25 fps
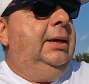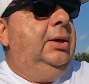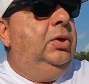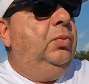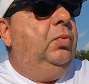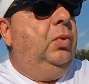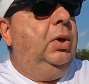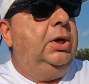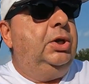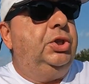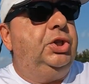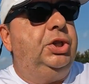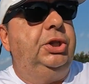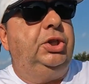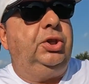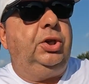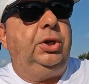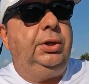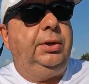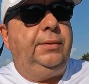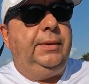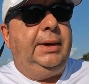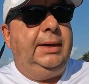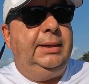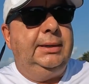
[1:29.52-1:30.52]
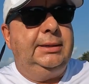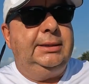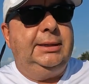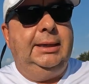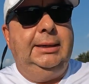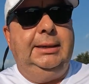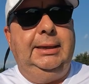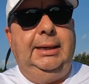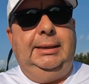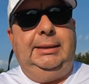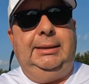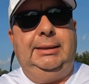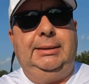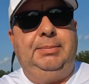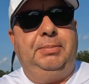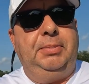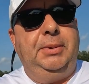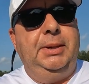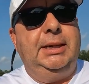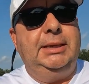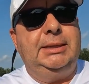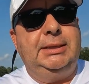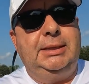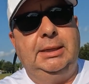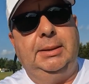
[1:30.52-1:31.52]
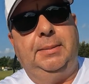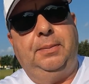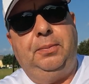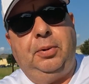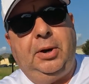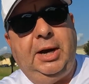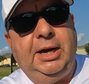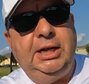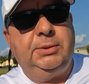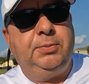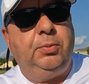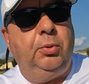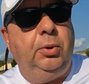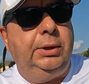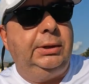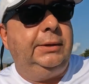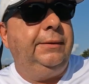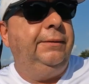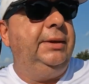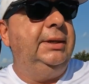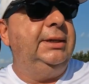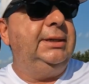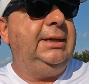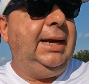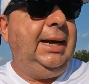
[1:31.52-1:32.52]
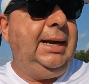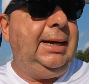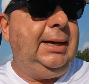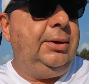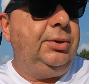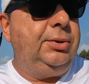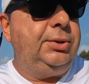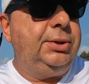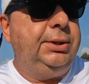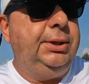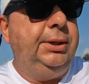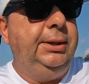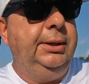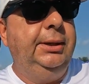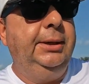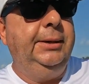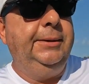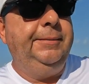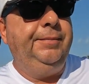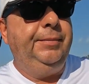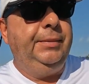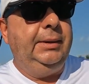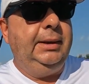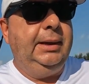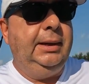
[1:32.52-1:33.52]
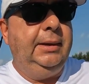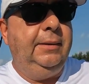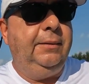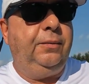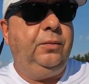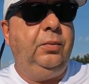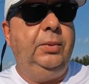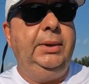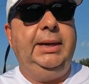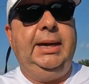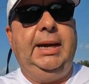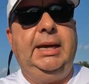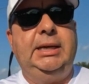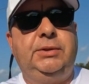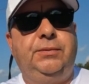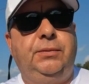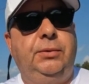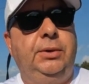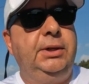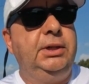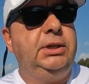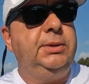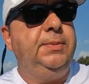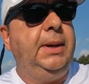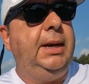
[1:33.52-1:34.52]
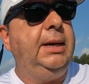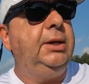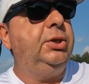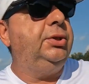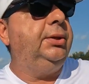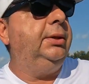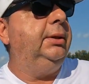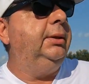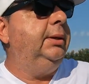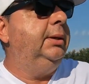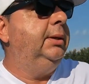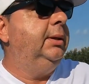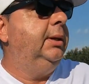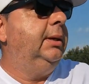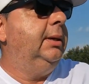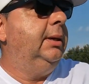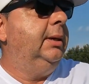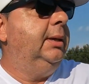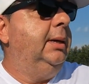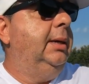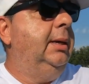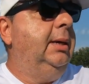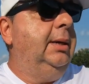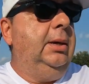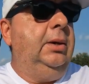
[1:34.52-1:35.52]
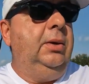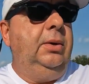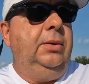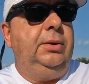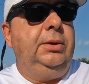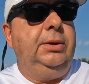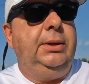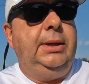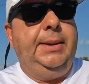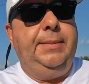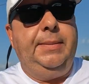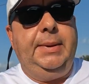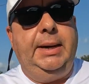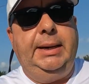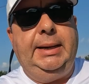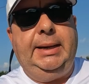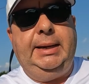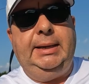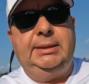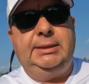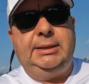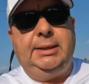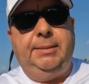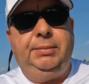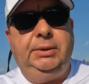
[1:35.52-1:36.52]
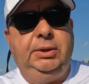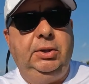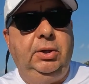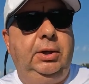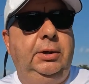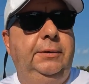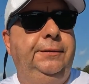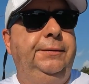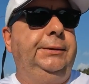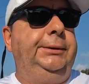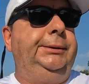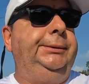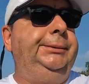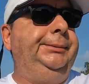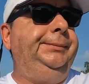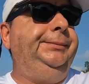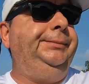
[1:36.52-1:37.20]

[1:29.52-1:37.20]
Well, she turned around and said that because of the price point of this house, if we ask for an inspection, they might not accept the offer.